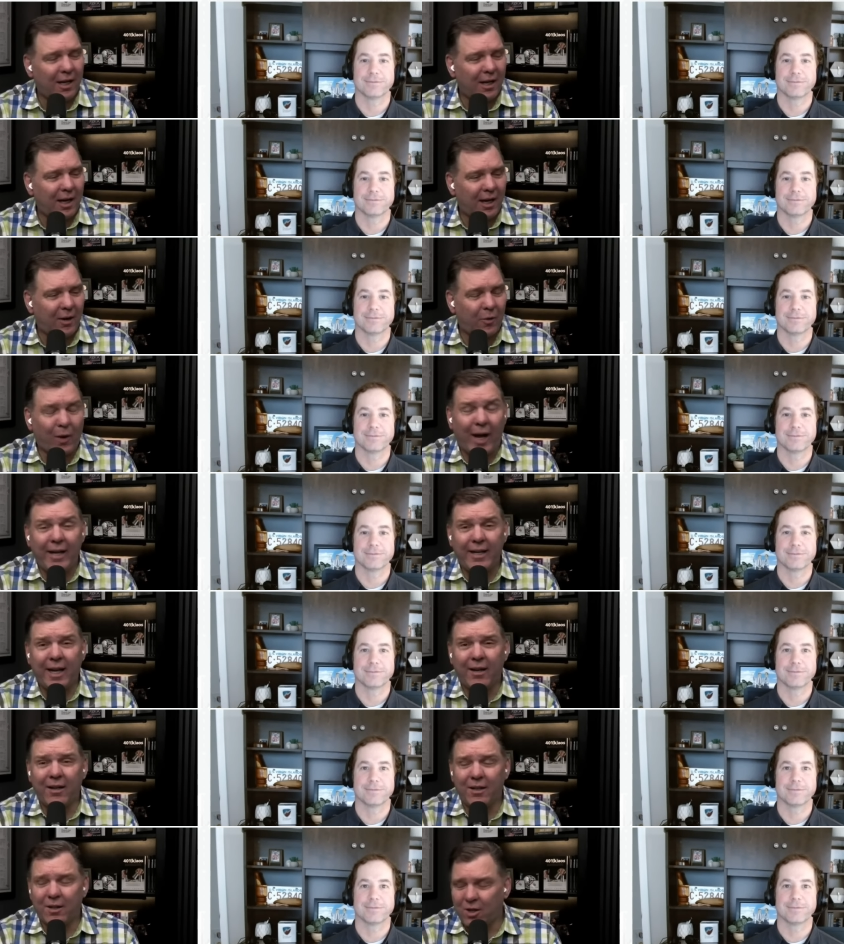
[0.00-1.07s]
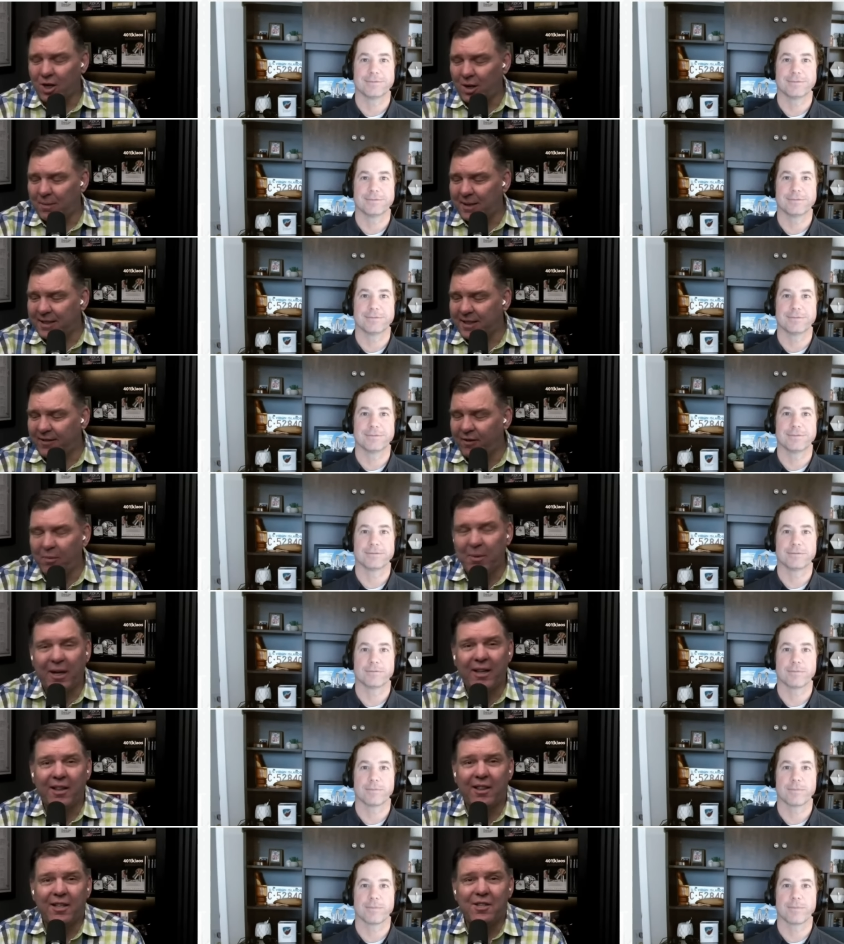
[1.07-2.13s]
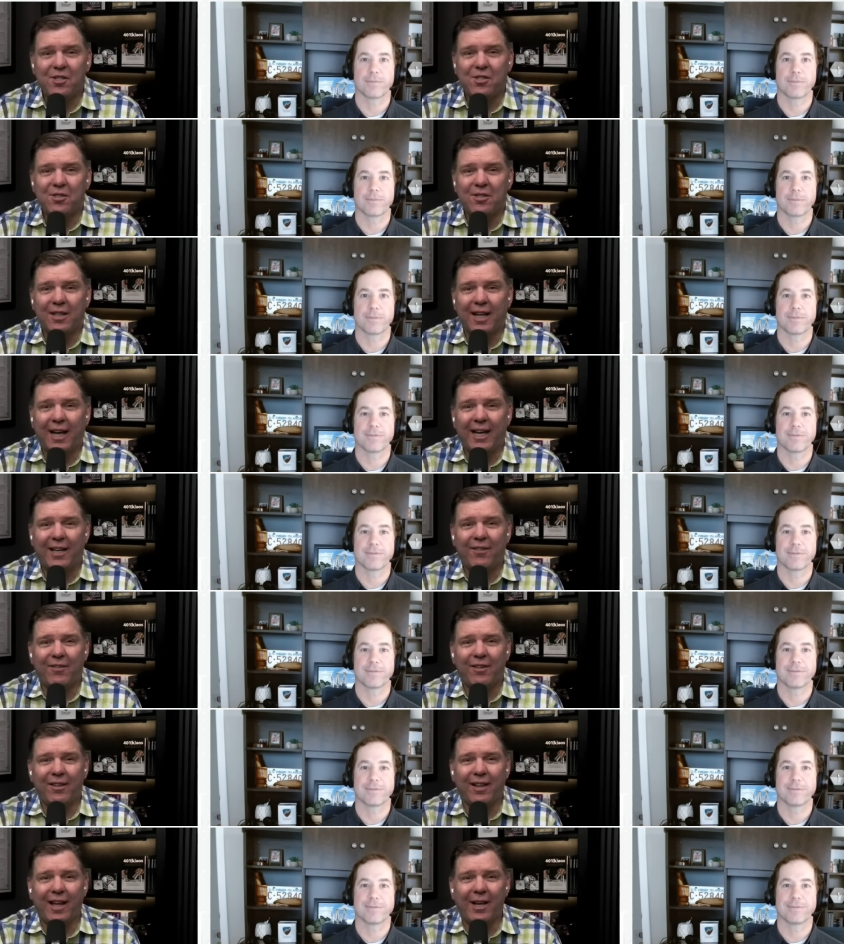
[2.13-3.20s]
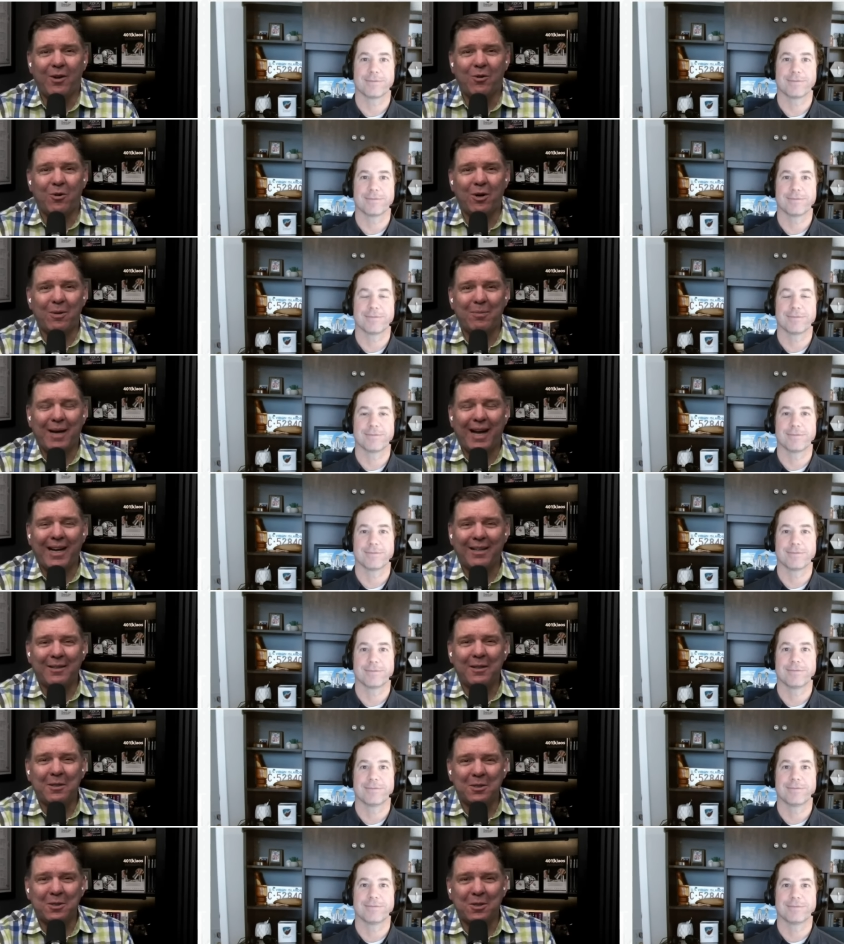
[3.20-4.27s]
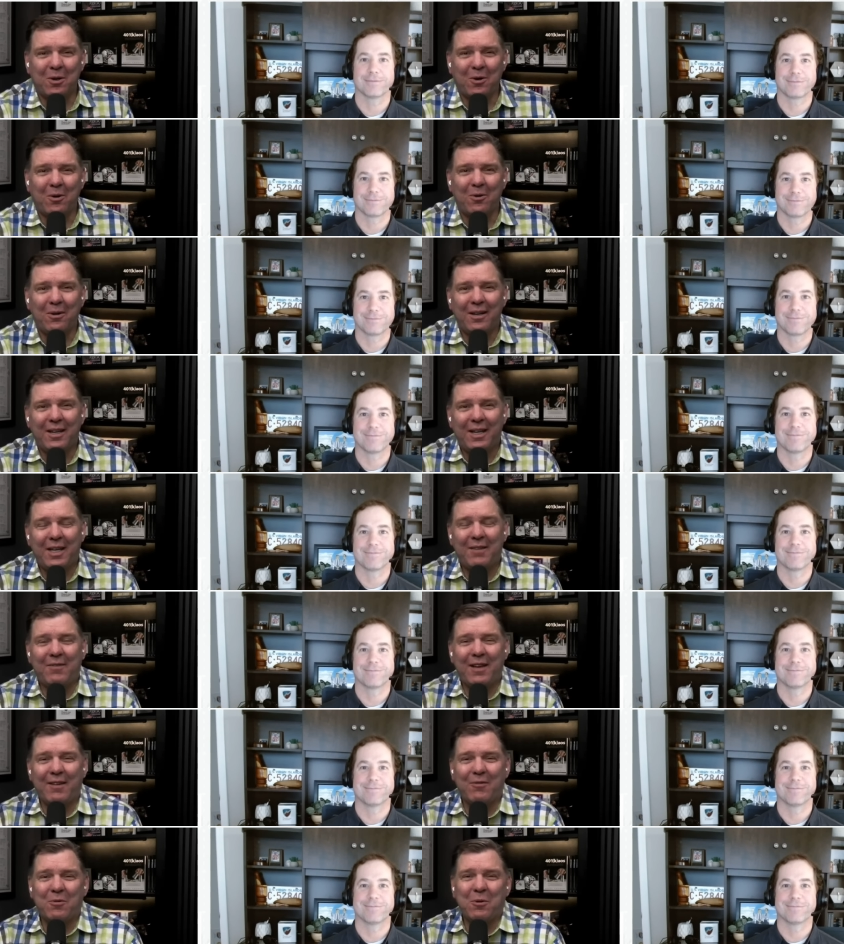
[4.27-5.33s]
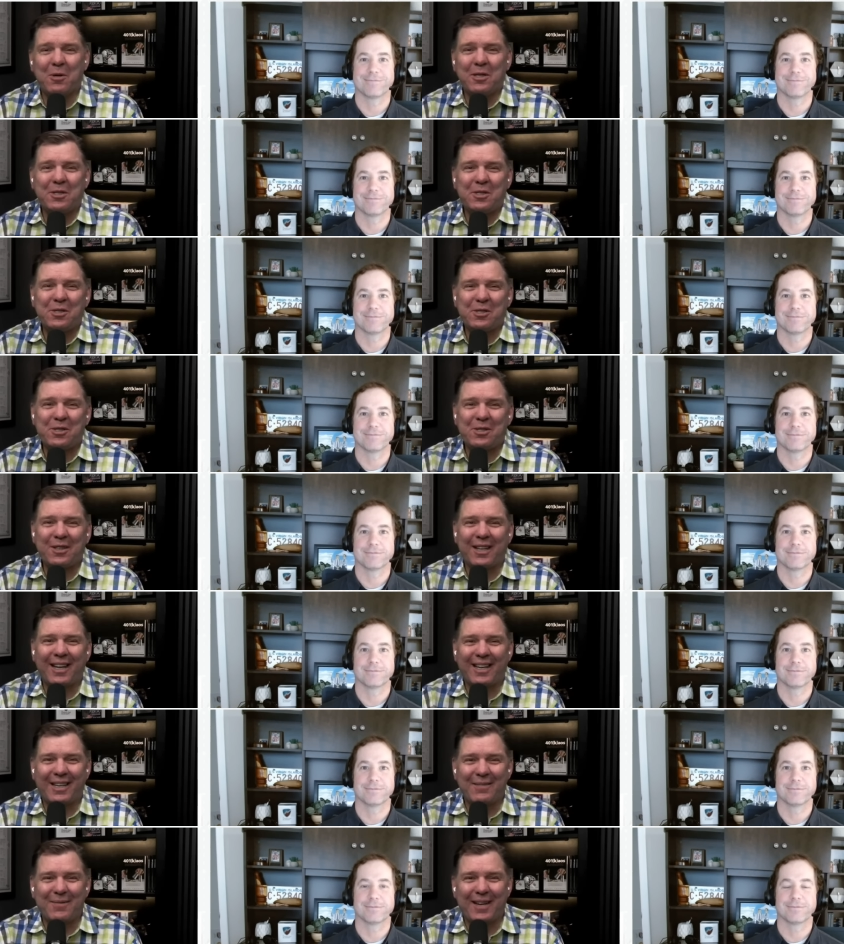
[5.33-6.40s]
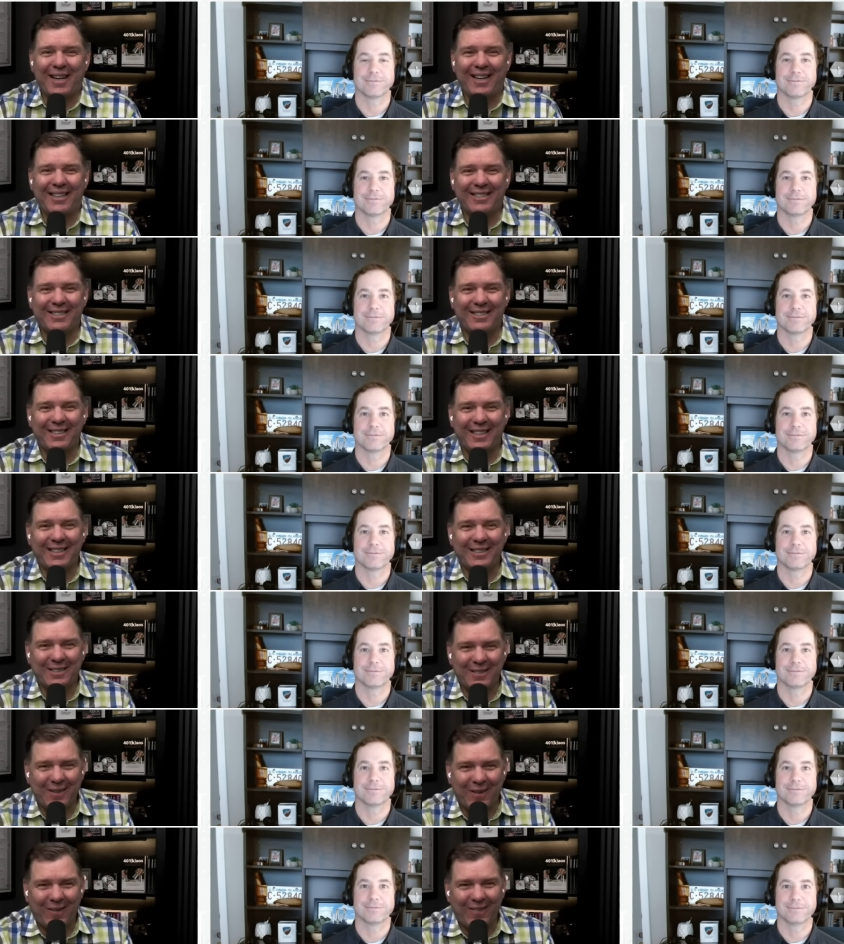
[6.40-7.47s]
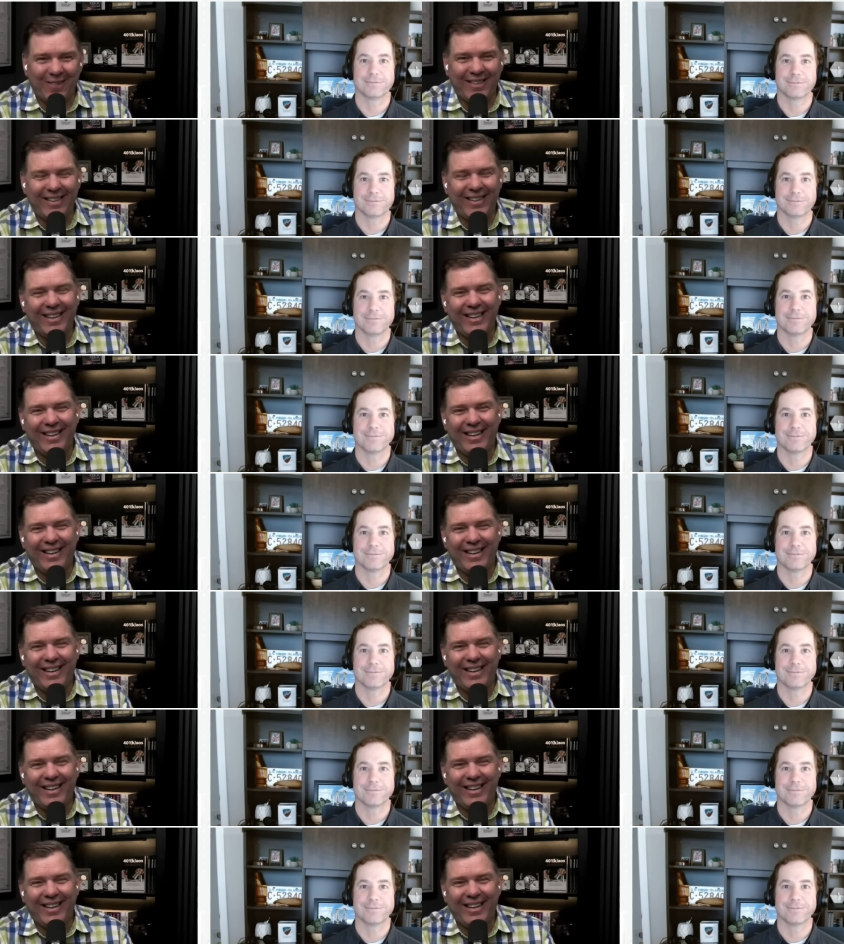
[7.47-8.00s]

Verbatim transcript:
Speaker 1: uh, write down in the comments everybody the things you'd like if you'd like corey back let us know if you have questions you'd like him to answer let us know and